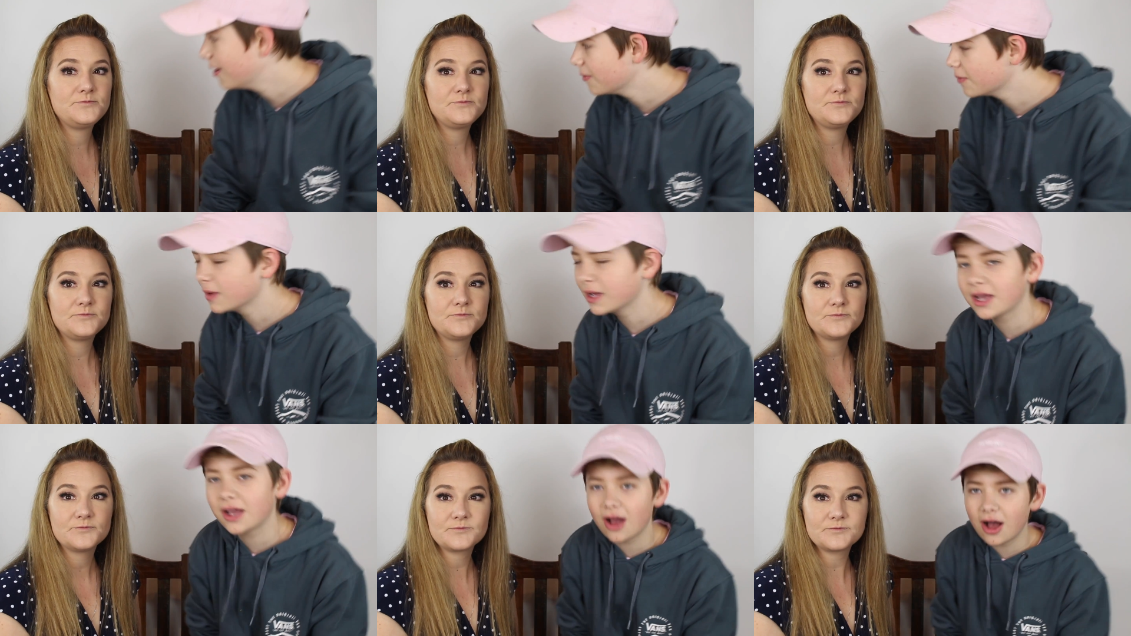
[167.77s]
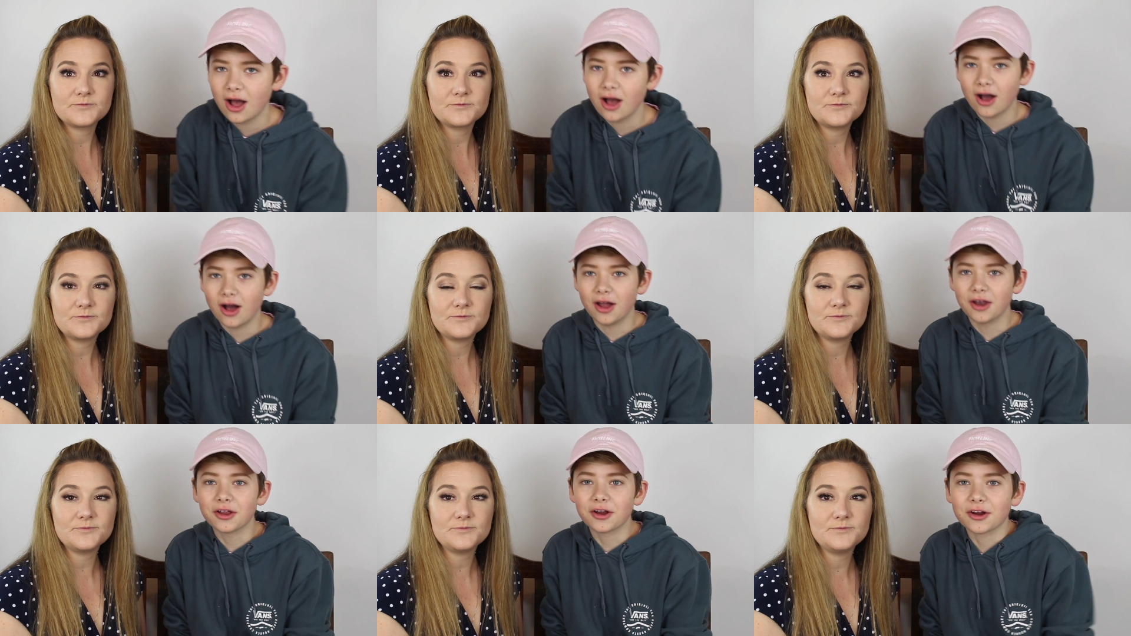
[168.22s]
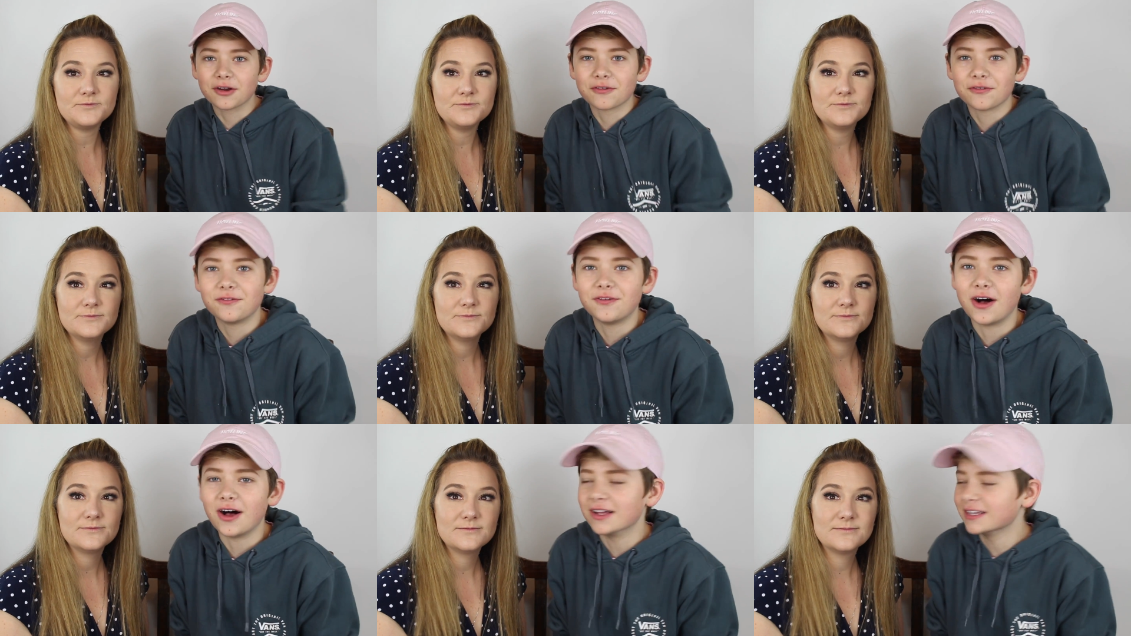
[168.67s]
Speaker 1: Oh, we got on her
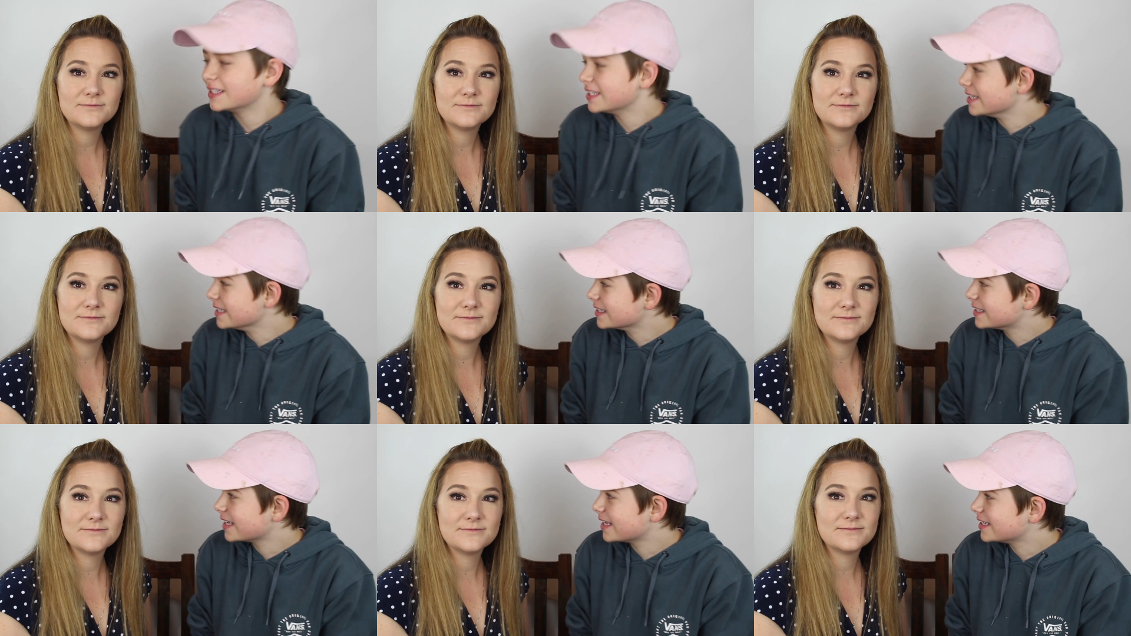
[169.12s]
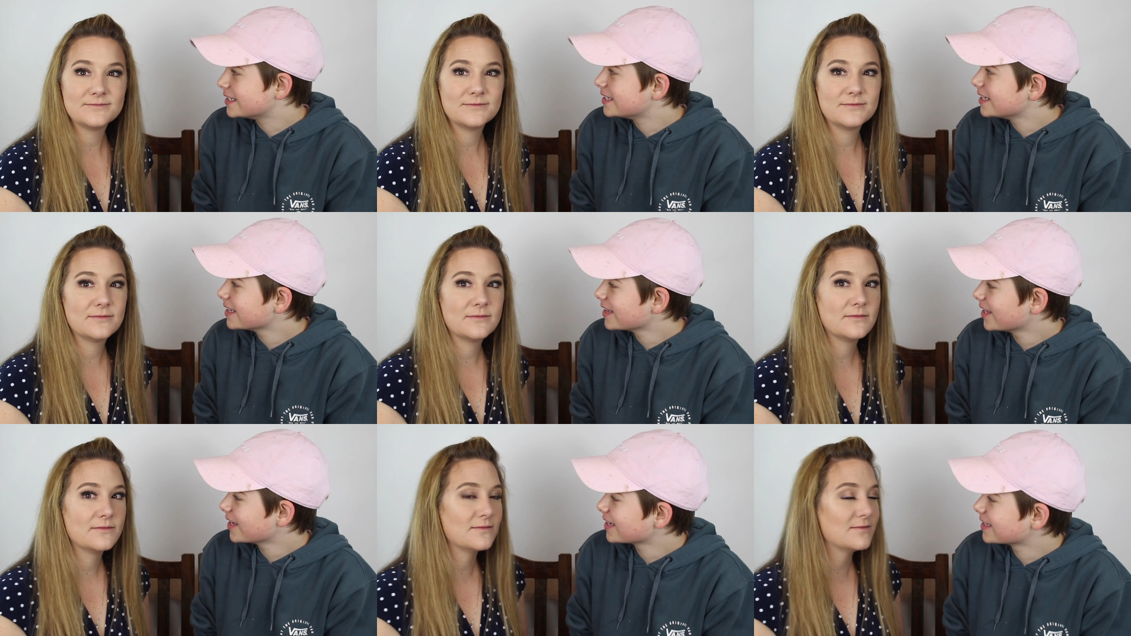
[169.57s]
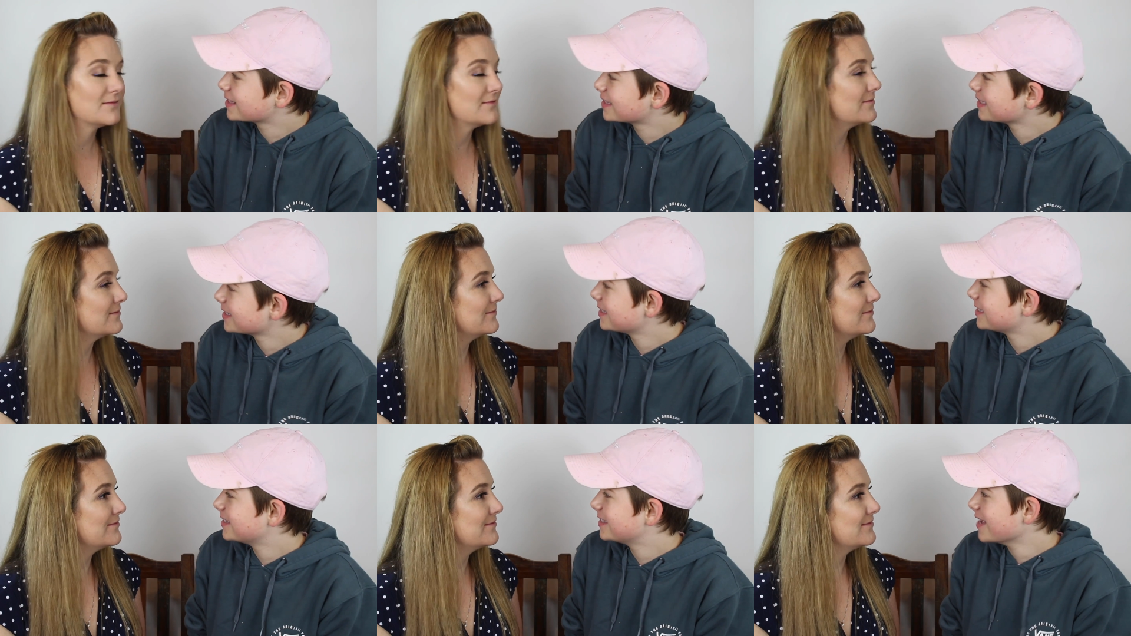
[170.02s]
falsies and she looks
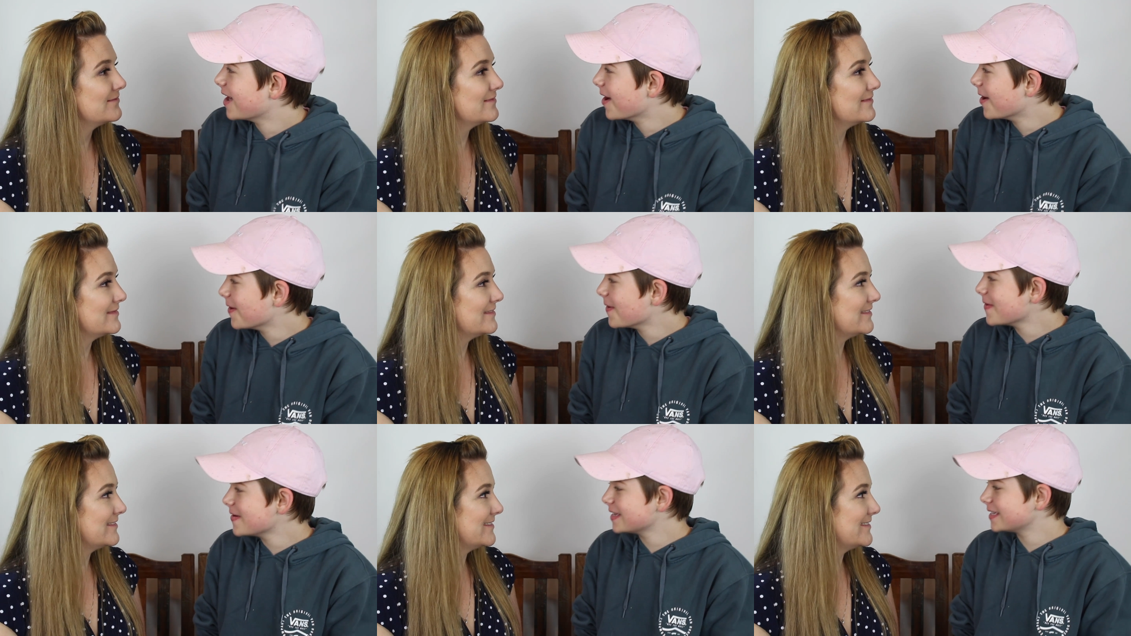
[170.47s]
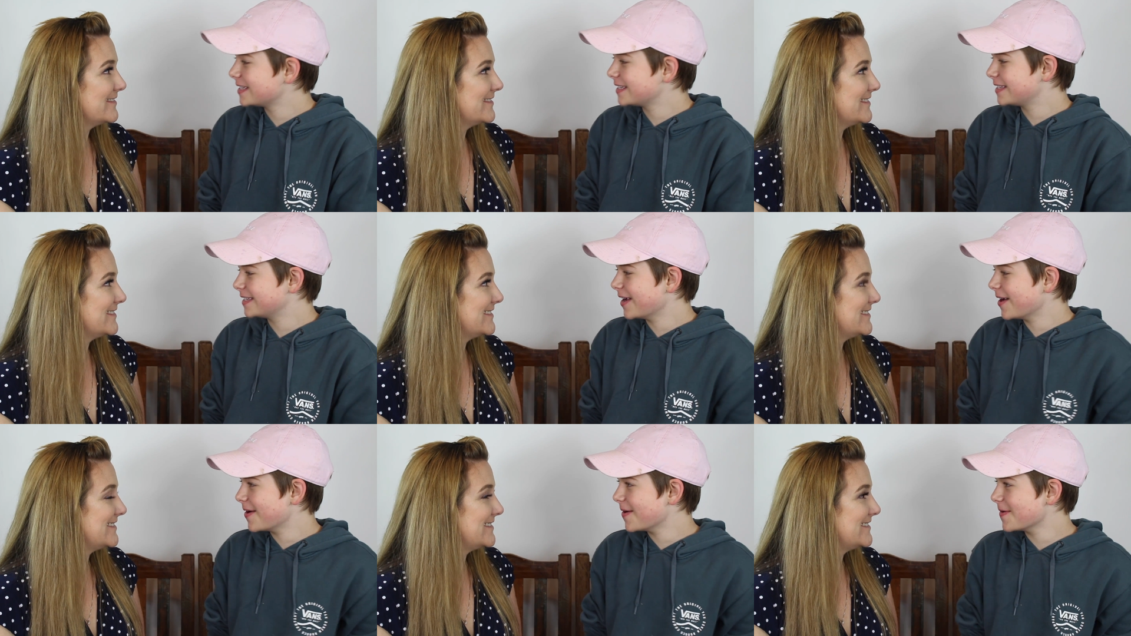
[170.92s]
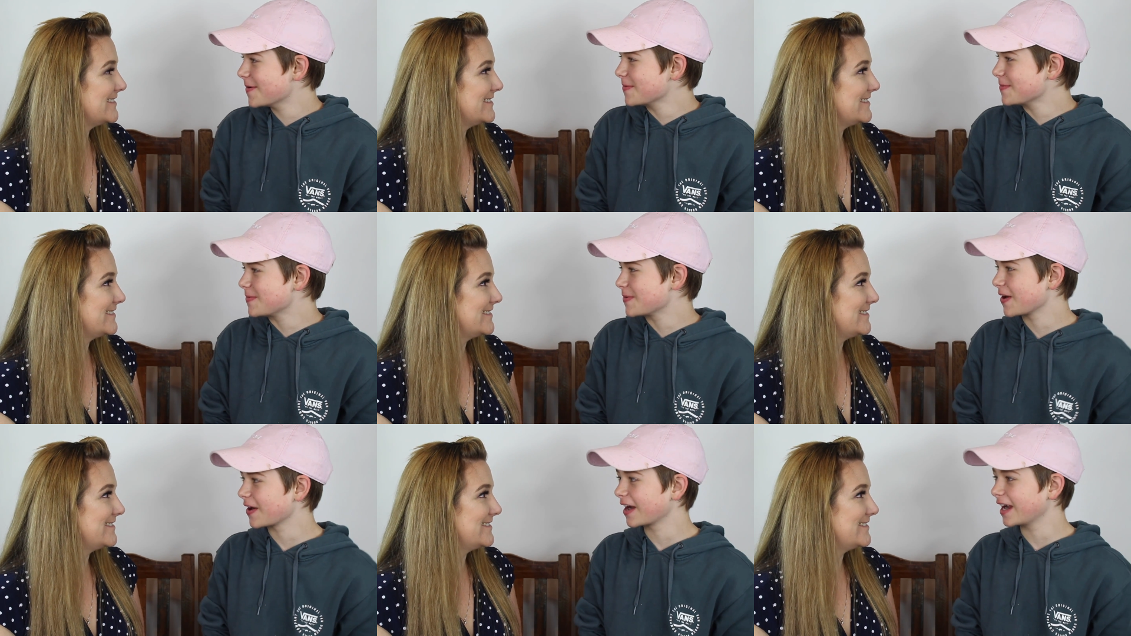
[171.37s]

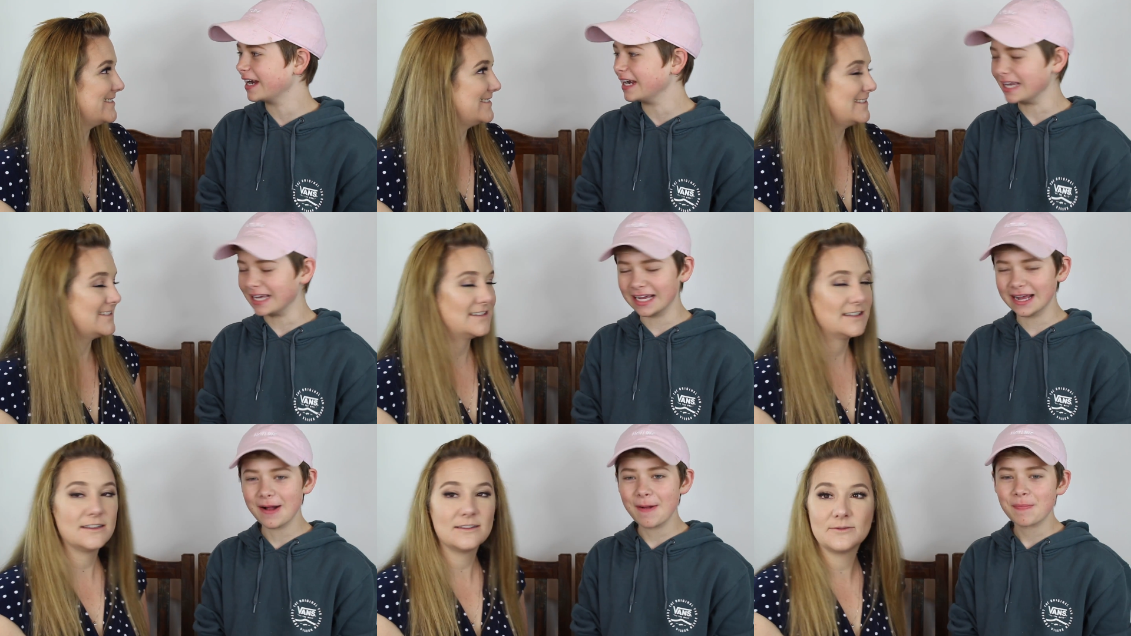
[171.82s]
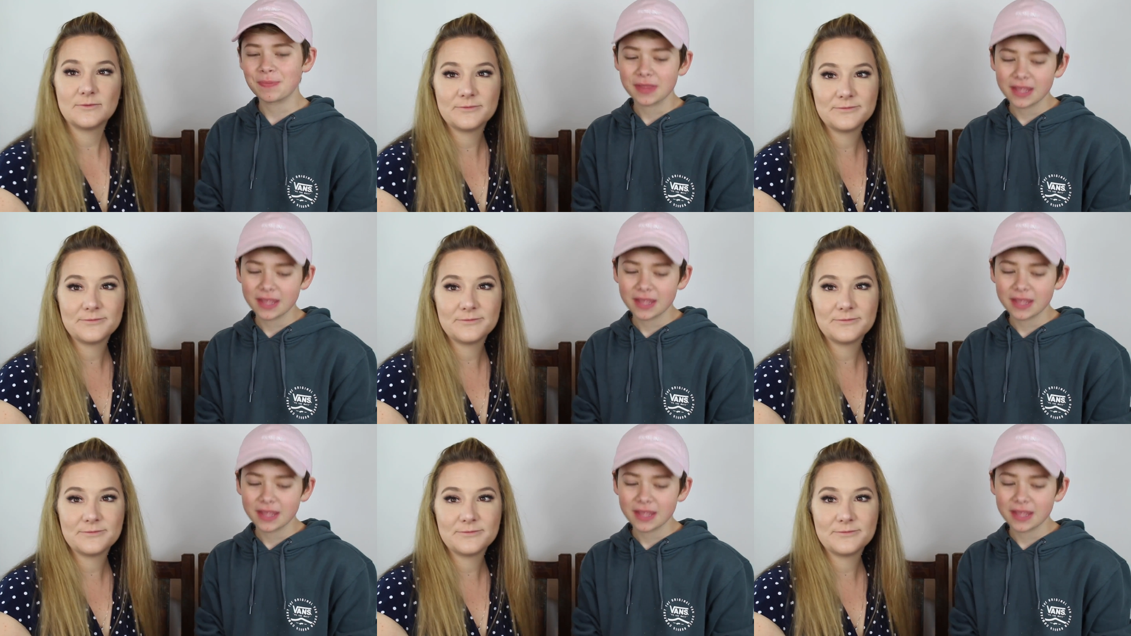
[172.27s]
so pretty.